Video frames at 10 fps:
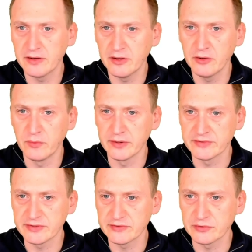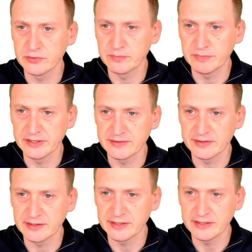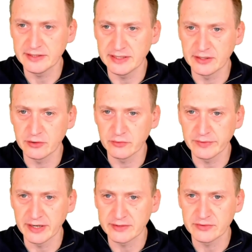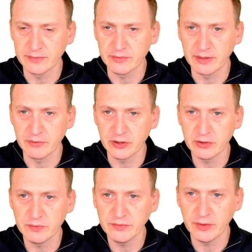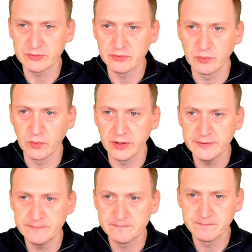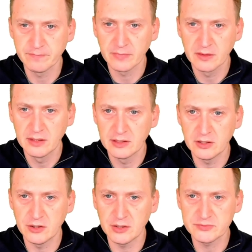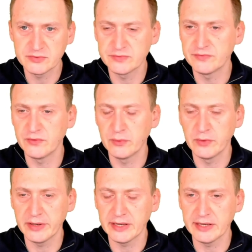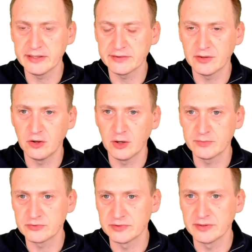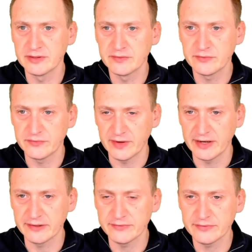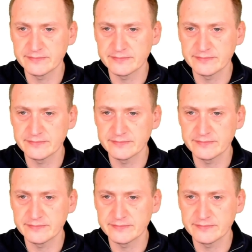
other ones are so blatantly incorrect. So I'm going to go with option 1, option 4, and option 5.